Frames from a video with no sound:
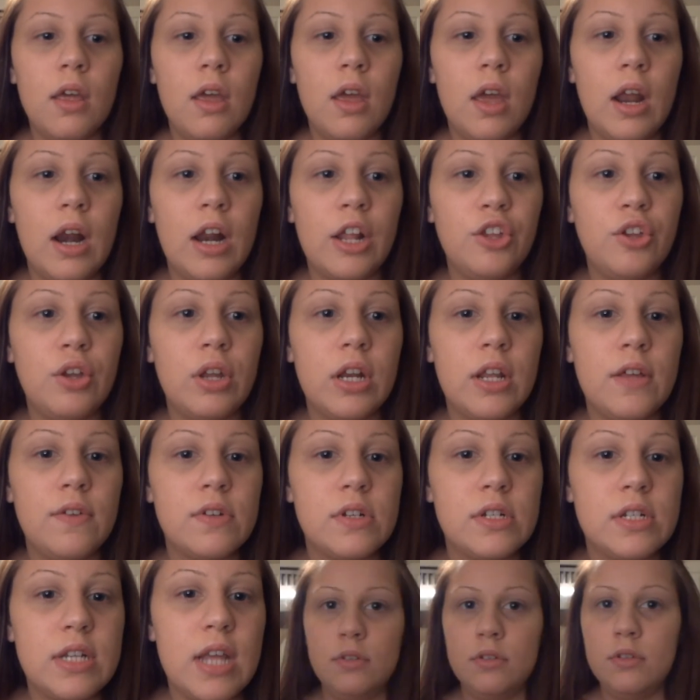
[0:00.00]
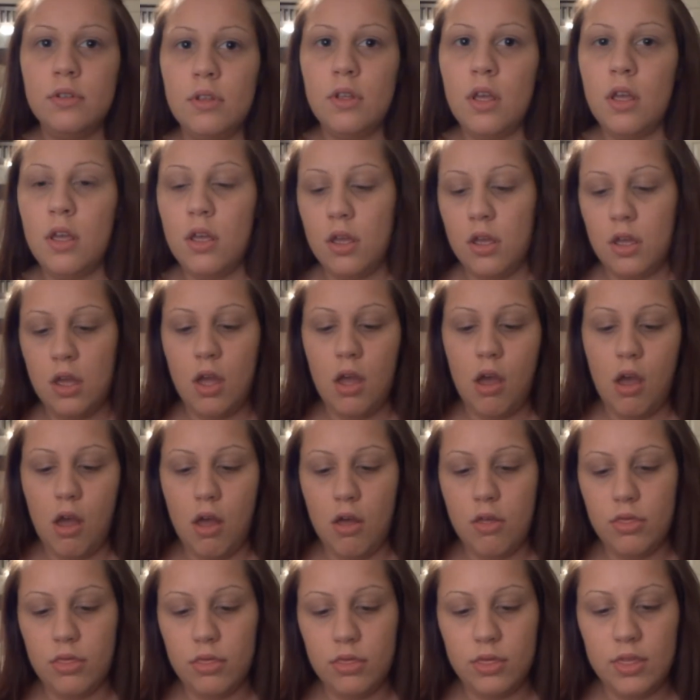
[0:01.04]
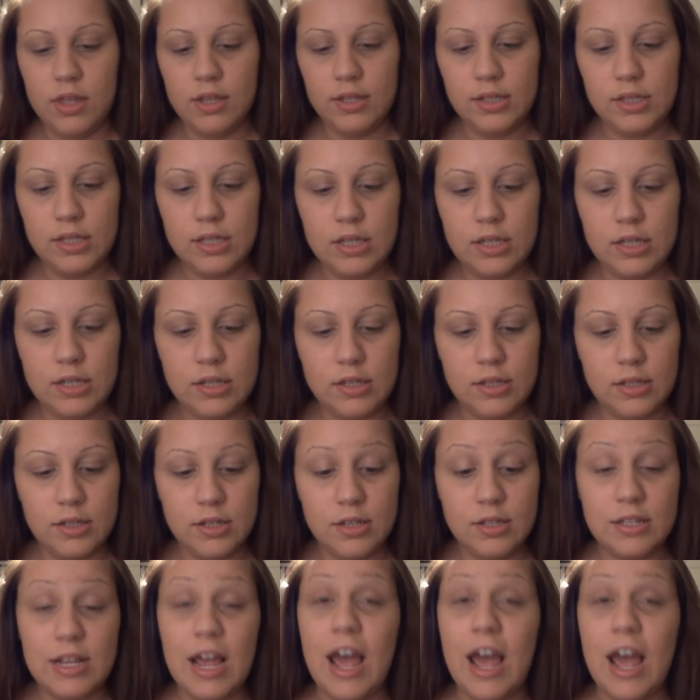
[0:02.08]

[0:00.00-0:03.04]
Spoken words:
you can even this is